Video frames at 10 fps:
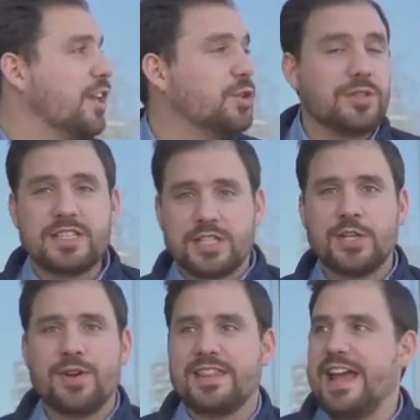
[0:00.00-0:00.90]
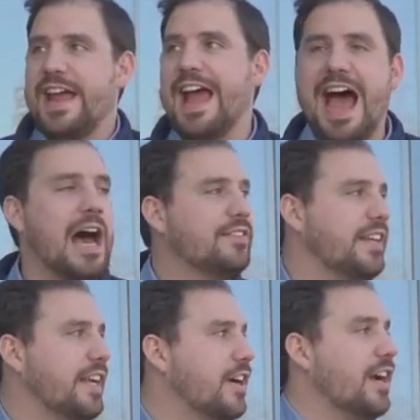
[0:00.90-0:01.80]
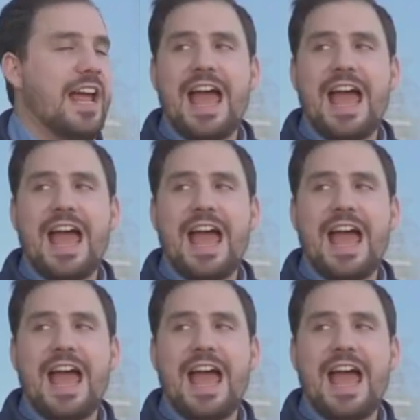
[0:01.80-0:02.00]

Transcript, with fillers: do this Q&A out here.